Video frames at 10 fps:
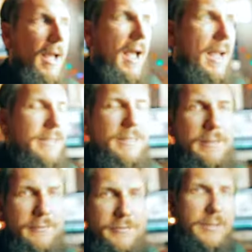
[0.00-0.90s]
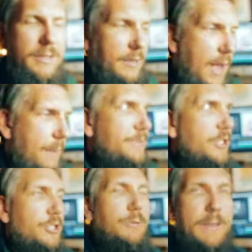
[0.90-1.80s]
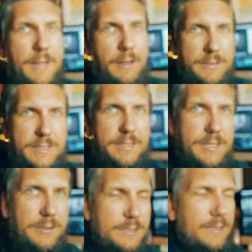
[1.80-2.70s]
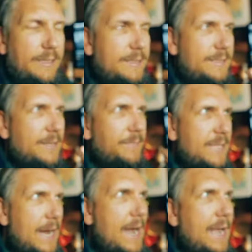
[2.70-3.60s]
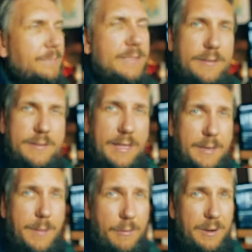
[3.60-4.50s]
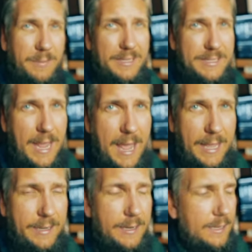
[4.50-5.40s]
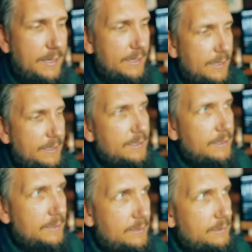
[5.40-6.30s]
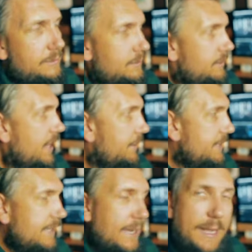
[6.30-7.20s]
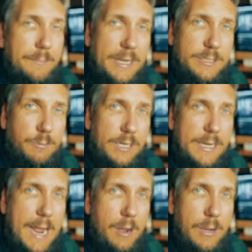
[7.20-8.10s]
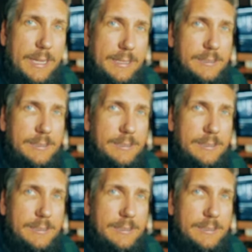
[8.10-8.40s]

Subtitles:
I just didn't feel up to doing those, because those need some time to think about what I'm going to say. And anyways, I got to get back to work now.